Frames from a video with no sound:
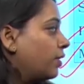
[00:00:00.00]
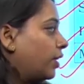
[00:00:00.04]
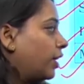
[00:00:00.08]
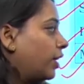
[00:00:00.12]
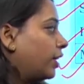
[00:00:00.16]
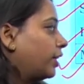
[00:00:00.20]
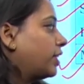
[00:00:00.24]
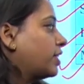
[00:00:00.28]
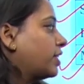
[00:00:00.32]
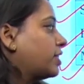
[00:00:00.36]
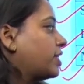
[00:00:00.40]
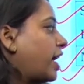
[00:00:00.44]

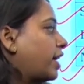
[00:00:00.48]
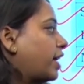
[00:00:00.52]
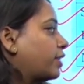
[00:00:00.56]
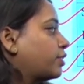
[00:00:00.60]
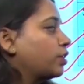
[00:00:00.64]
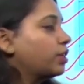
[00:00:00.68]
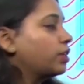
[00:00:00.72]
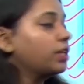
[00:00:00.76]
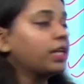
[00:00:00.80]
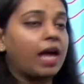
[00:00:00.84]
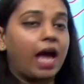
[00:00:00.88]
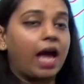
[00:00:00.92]
It is
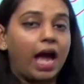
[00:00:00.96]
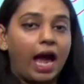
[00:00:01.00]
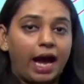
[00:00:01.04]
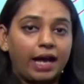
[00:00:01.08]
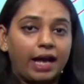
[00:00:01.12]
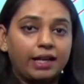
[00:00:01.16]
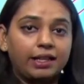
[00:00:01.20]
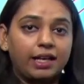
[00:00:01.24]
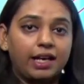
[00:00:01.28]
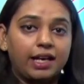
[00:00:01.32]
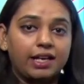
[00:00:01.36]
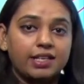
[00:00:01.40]
actually
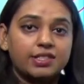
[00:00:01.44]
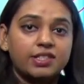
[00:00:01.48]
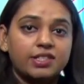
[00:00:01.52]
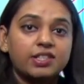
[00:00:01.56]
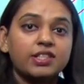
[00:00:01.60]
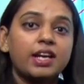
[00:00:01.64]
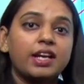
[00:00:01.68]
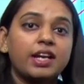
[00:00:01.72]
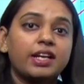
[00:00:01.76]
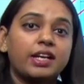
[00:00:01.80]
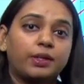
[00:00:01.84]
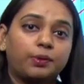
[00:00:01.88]

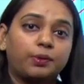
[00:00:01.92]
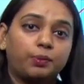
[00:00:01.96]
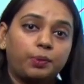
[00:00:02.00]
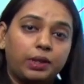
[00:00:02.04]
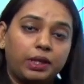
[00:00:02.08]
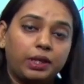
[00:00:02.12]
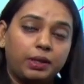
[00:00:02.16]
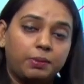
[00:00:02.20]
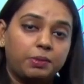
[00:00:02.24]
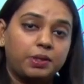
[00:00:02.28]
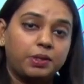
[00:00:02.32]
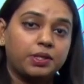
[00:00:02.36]
antacid, and it
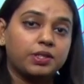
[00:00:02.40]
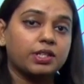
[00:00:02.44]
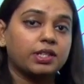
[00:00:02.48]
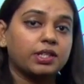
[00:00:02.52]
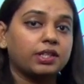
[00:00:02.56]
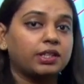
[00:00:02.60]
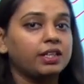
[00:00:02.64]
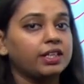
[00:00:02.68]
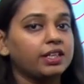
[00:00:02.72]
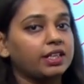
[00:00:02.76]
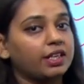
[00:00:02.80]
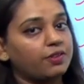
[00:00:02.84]
will
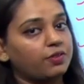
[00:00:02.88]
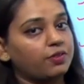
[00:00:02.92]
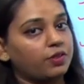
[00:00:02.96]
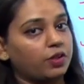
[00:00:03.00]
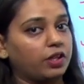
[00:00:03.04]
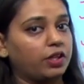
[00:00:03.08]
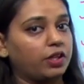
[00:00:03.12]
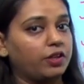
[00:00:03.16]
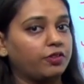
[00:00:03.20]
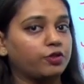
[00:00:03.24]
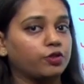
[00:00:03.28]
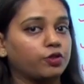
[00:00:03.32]
immediately give
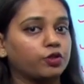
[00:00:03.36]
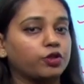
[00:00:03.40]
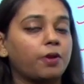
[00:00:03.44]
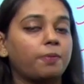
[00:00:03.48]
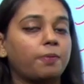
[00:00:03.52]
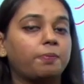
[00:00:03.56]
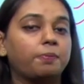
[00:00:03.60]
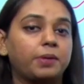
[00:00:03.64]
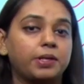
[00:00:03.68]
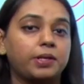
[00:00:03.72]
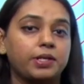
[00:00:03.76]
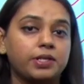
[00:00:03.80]
relief to
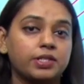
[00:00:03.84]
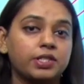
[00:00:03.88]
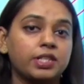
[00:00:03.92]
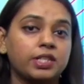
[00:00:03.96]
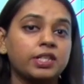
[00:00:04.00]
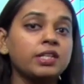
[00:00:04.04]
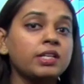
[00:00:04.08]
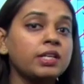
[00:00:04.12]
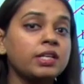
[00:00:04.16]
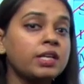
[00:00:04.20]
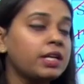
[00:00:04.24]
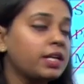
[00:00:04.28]
the
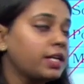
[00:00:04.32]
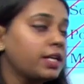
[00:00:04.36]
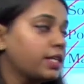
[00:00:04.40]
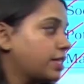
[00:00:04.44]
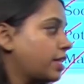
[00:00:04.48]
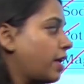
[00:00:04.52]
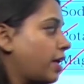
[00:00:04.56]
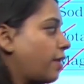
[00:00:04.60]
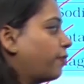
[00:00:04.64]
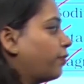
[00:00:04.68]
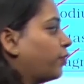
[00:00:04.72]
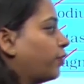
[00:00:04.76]
person
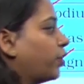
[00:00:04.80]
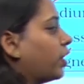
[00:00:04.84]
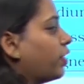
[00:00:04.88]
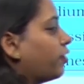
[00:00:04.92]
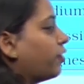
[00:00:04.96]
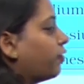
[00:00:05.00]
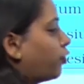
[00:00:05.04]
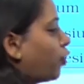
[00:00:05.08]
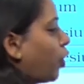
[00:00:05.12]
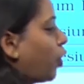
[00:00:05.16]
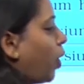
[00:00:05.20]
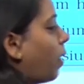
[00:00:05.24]

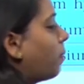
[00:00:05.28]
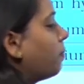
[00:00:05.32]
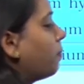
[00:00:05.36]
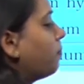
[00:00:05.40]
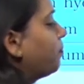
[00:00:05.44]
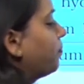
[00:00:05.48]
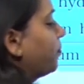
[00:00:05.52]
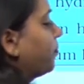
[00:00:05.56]
suffering from